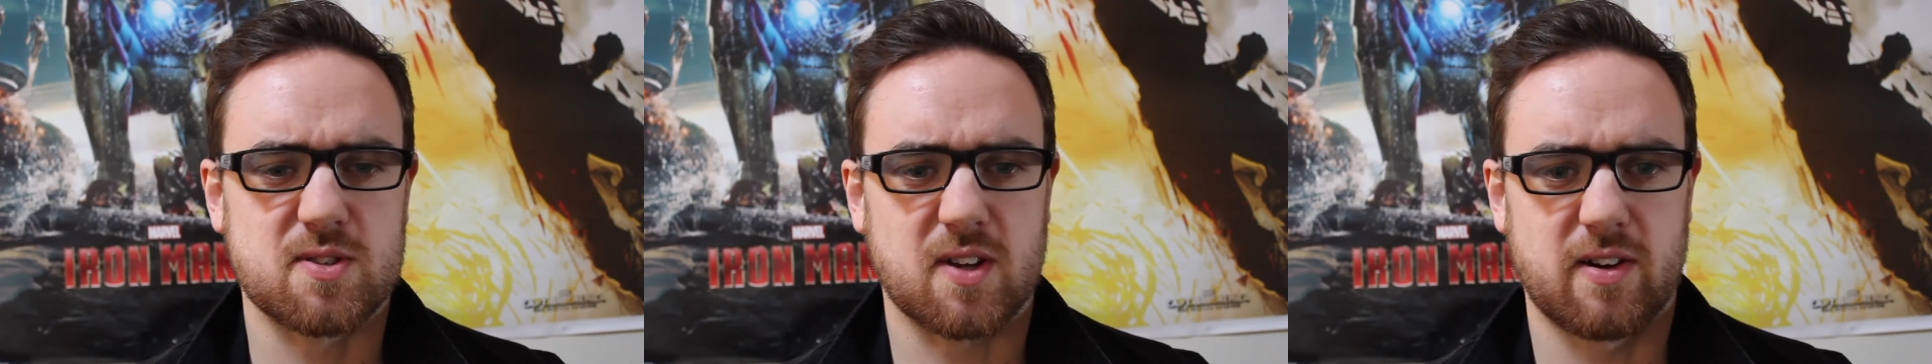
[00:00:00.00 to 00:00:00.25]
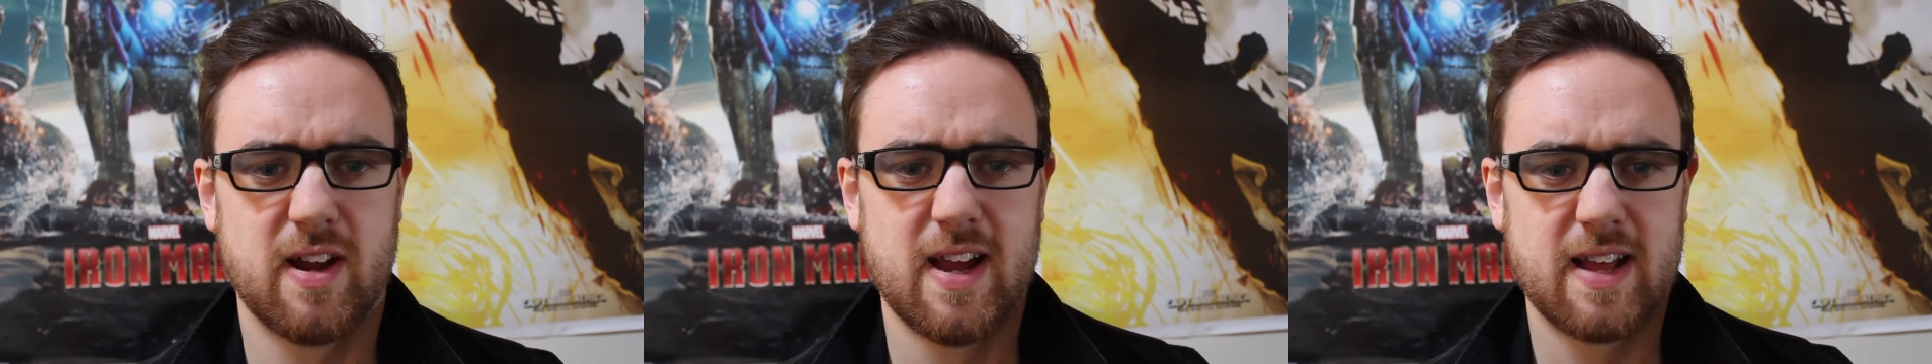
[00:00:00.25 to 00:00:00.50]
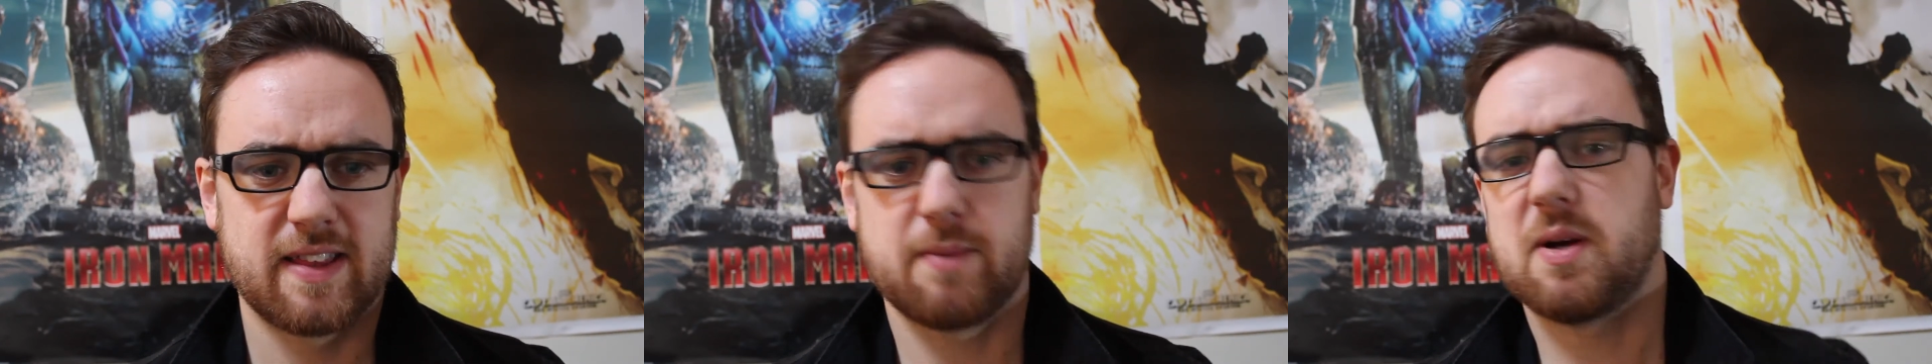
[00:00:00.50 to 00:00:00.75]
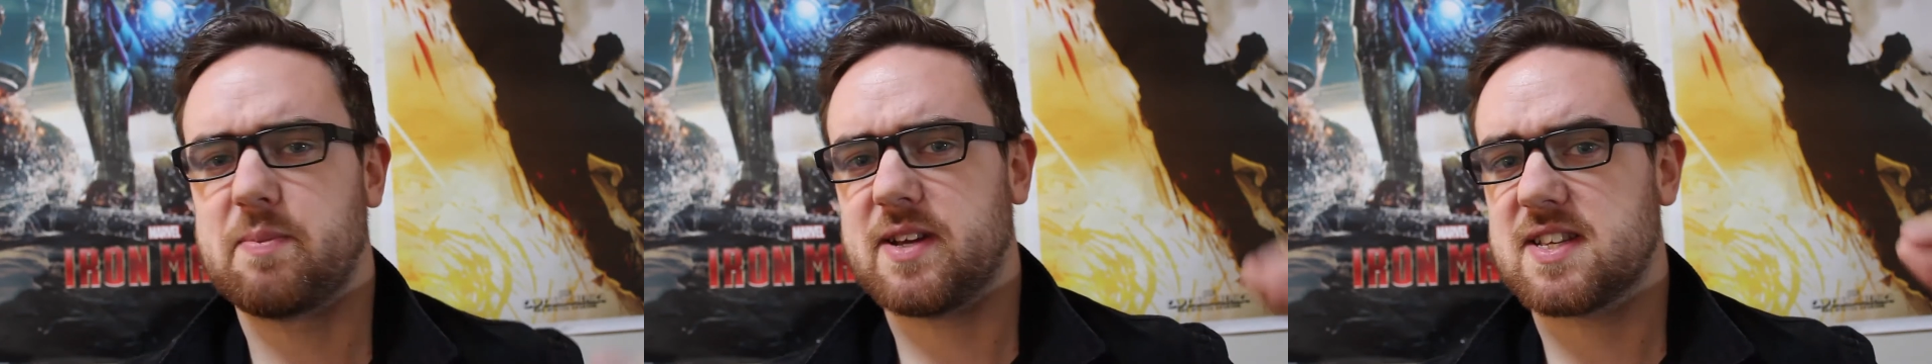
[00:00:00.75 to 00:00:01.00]
so there
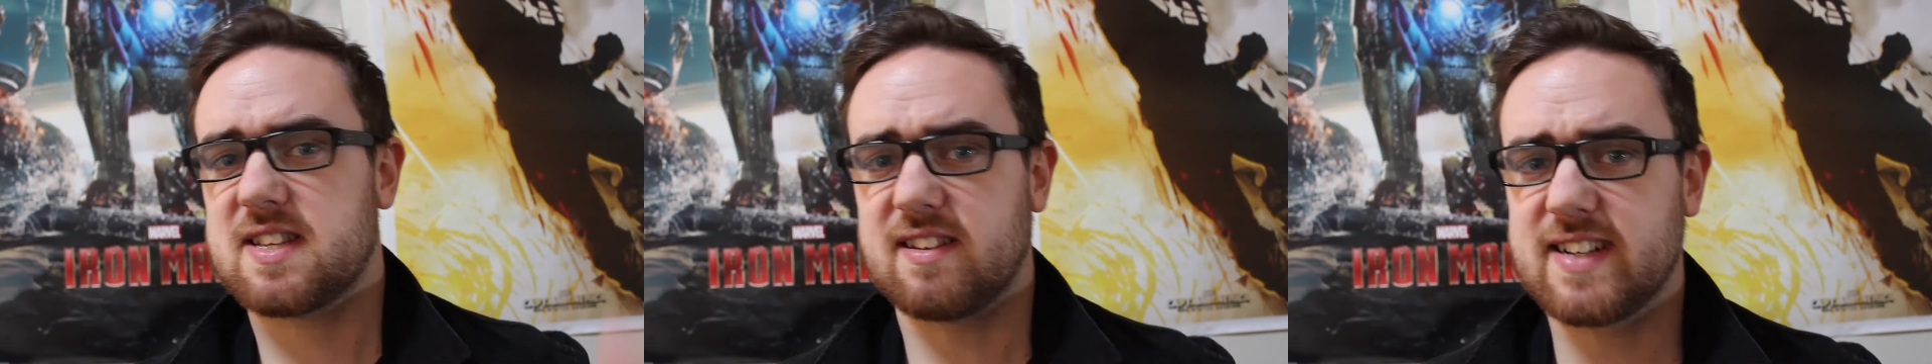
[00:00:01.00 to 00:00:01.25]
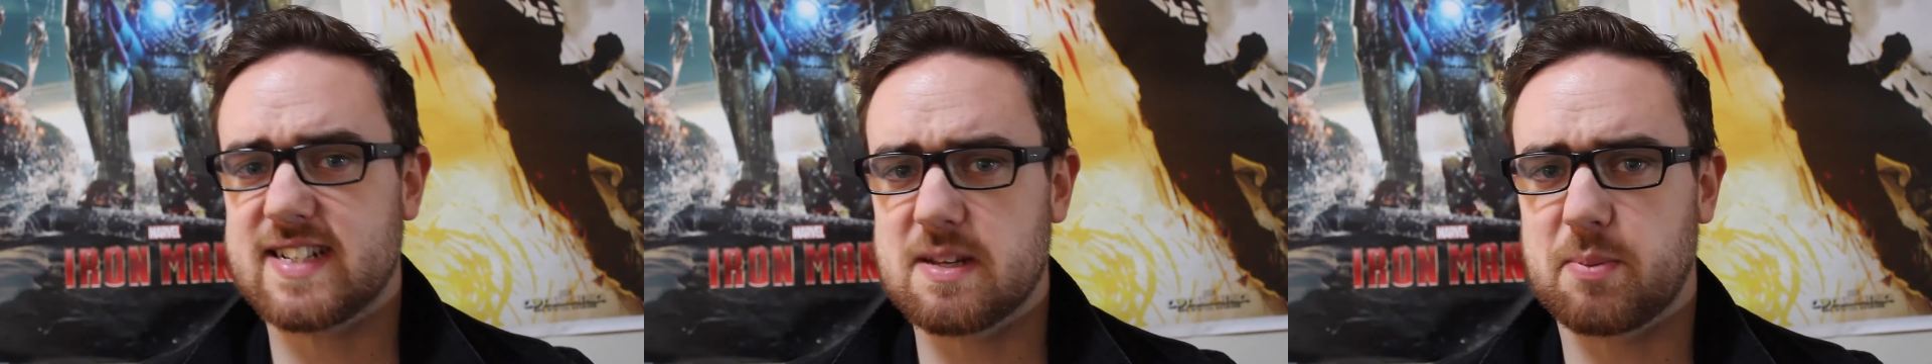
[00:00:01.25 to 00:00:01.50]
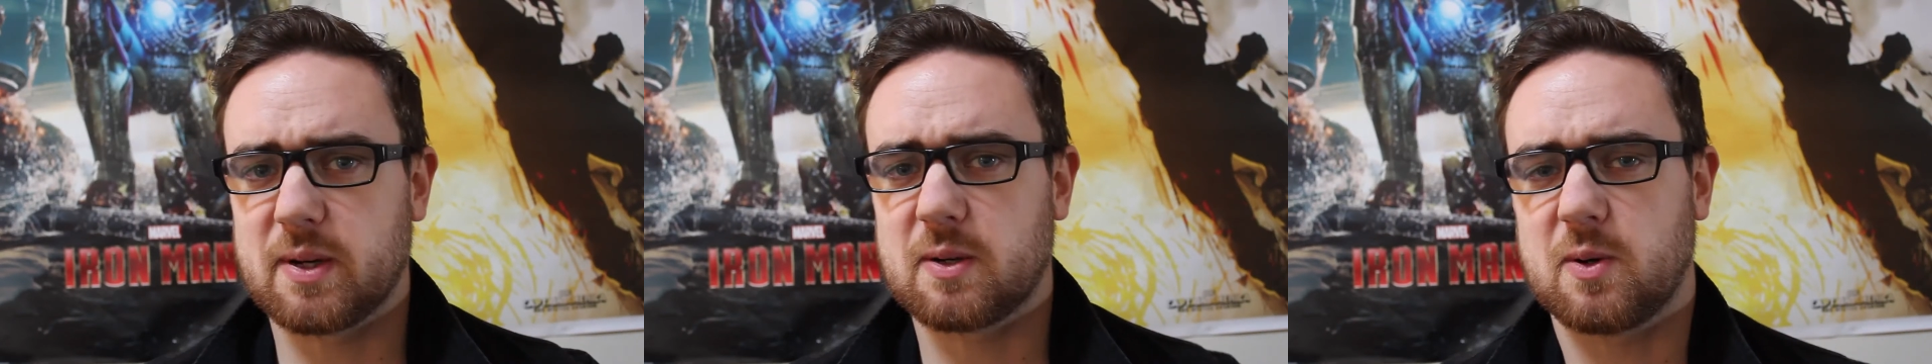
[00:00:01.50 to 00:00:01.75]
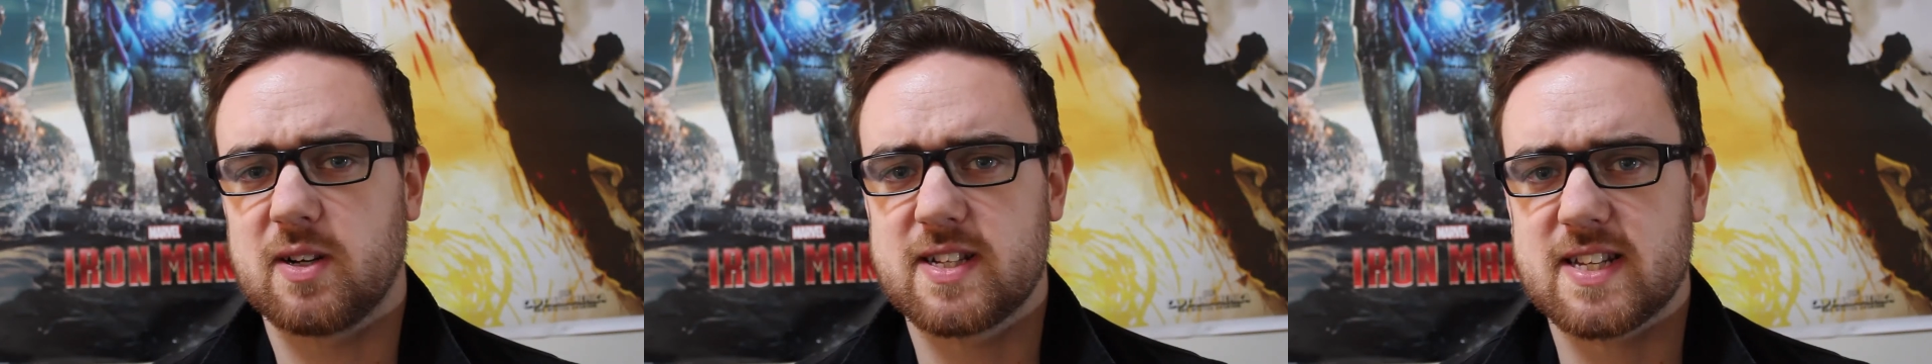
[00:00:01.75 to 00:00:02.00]
might be a slight dip in
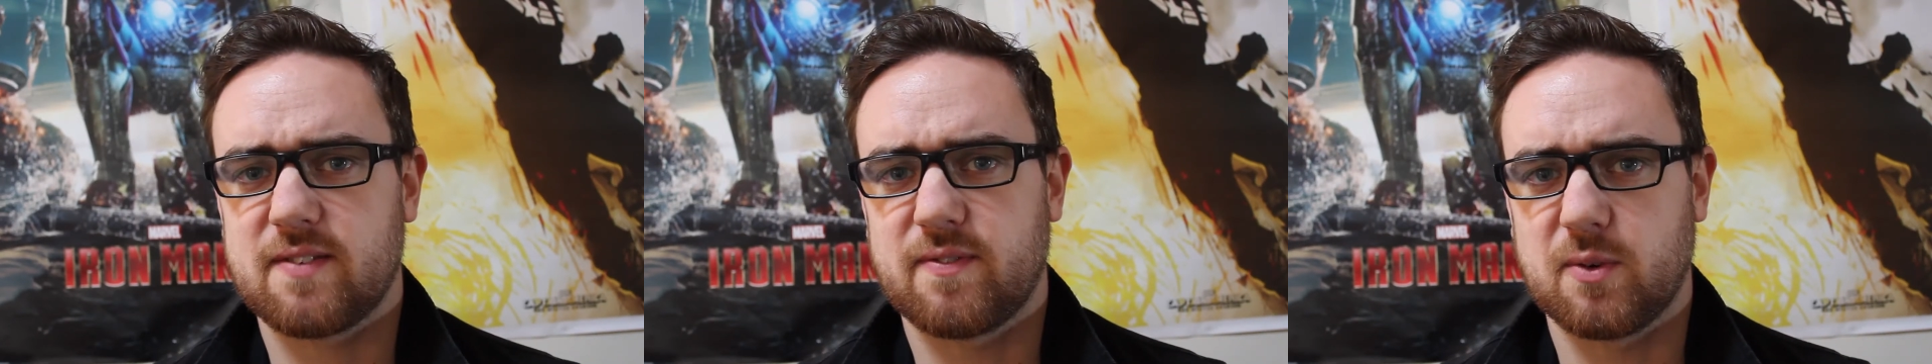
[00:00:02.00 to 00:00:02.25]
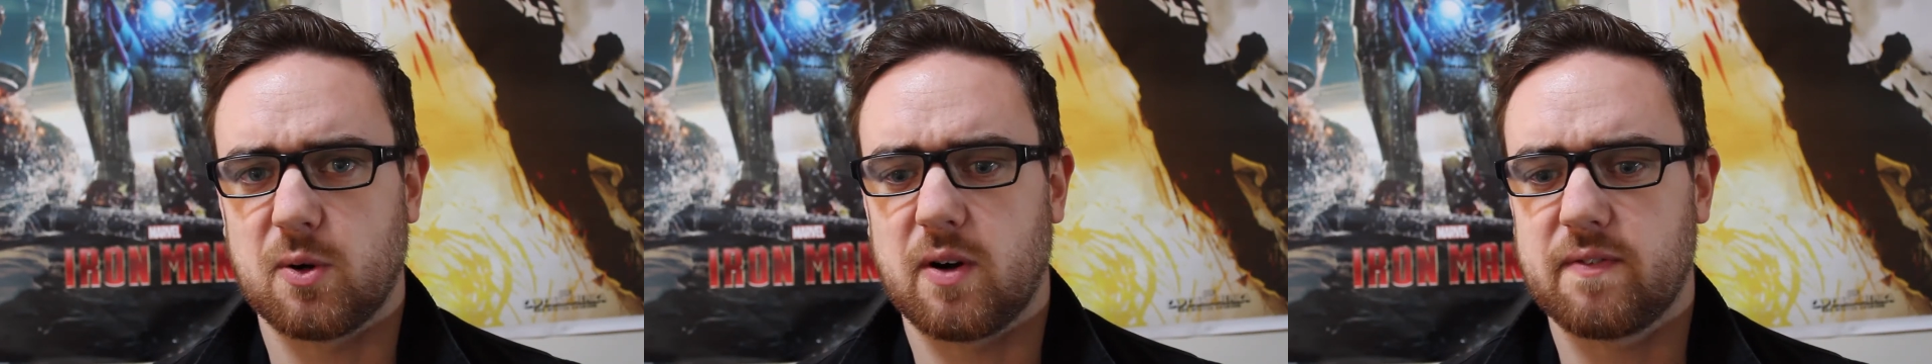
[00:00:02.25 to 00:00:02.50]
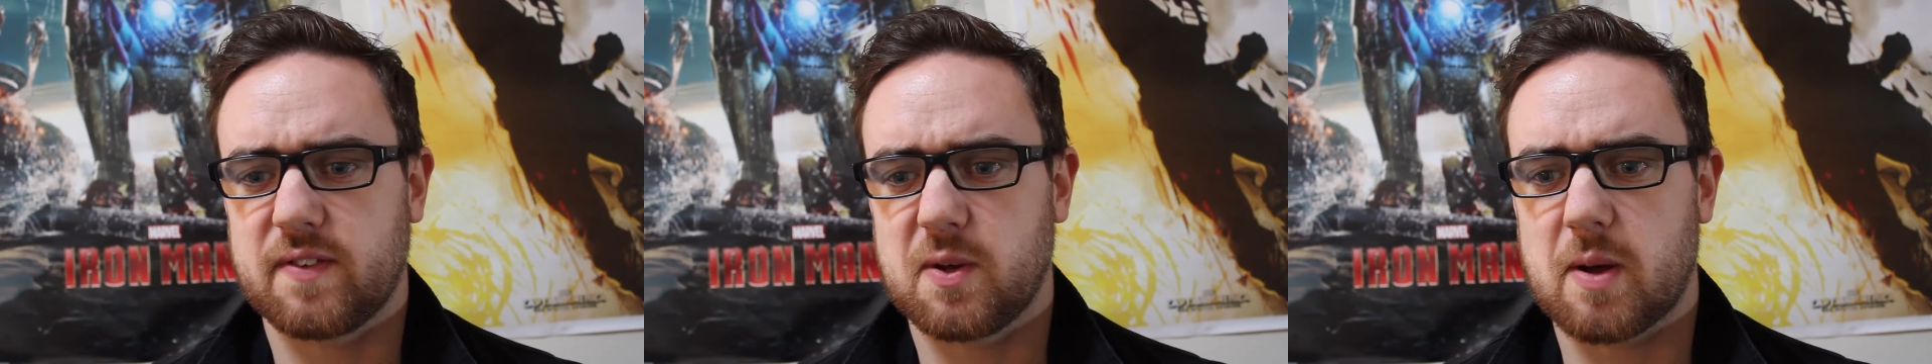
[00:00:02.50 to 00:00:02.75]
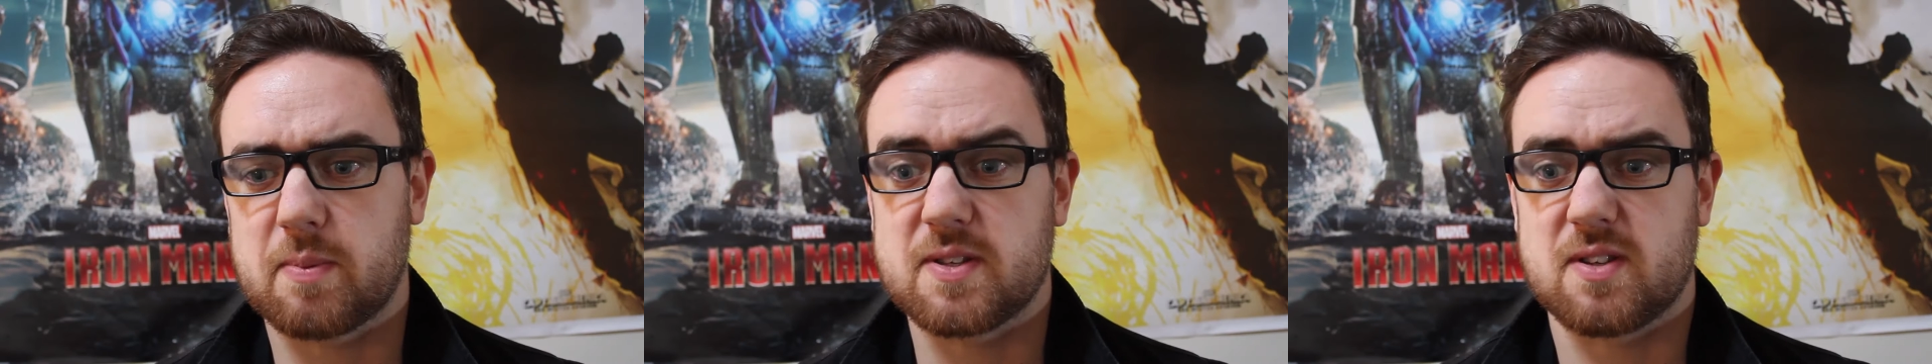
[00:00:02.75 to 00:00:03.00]
quality for a
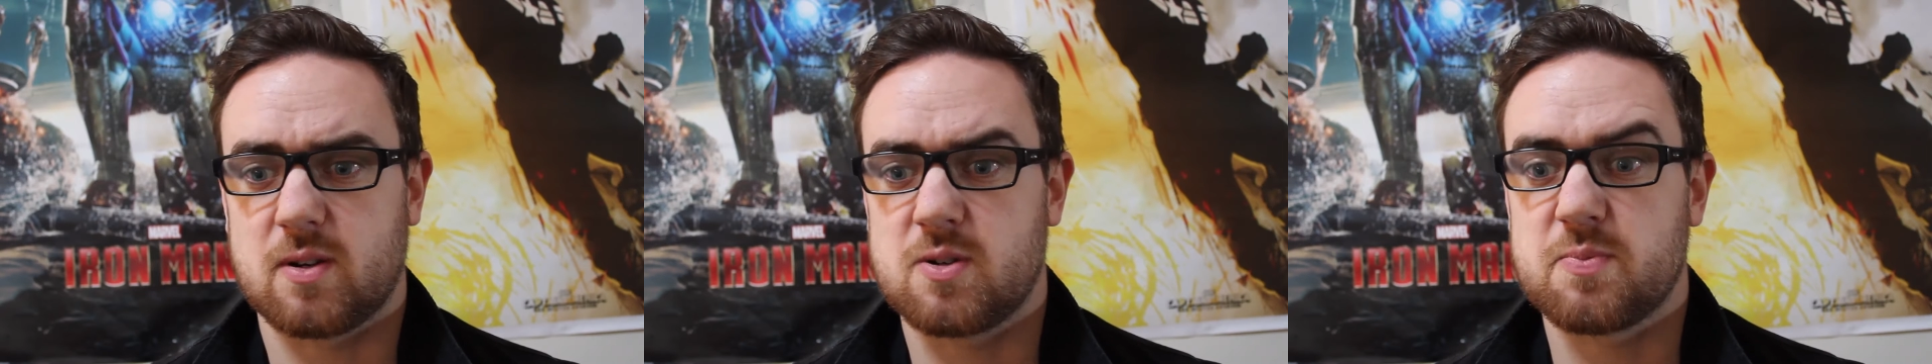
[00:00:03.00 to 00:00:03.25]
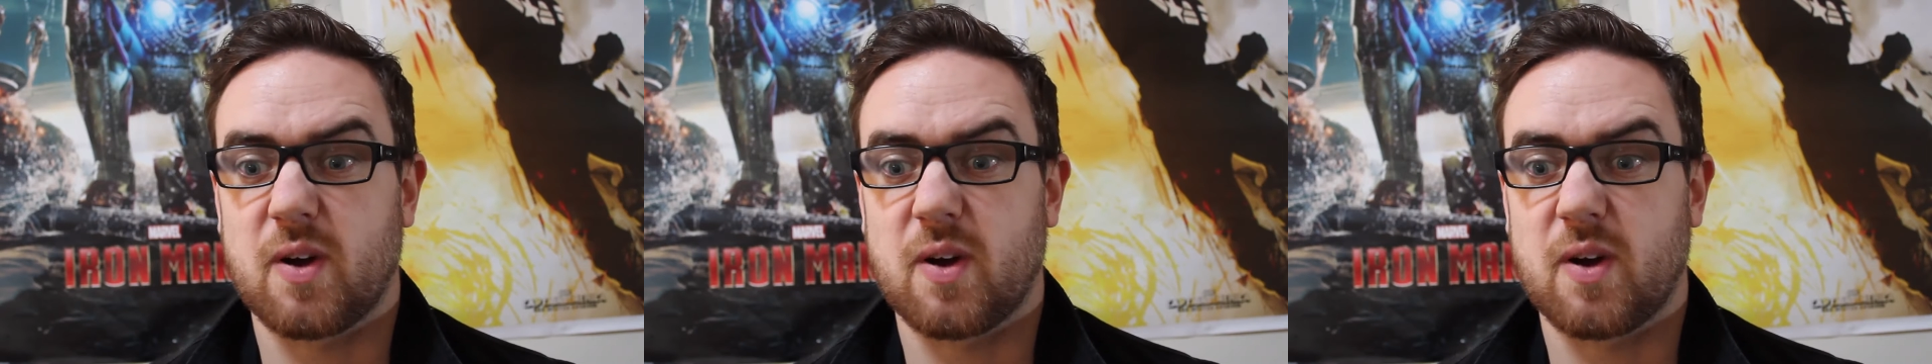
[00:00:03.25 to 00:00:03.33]
few episodes,